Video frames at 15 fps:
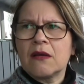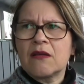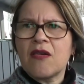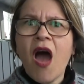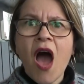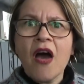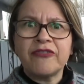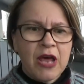
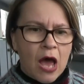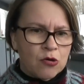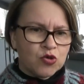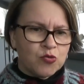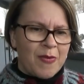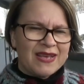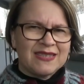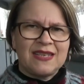Craft
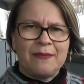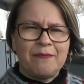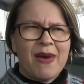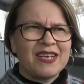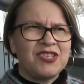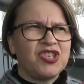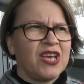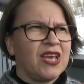House
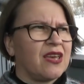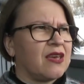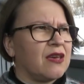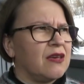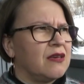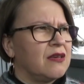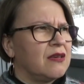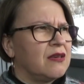Magic.
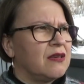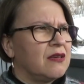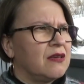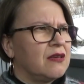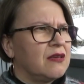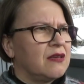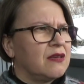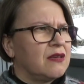
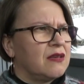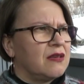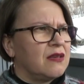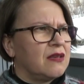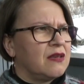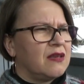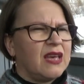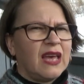
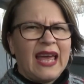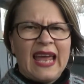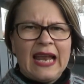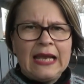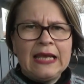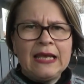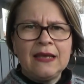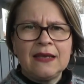
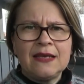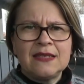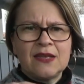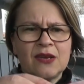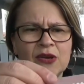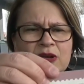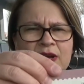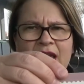Ellie is
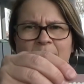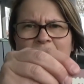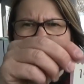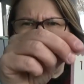her name,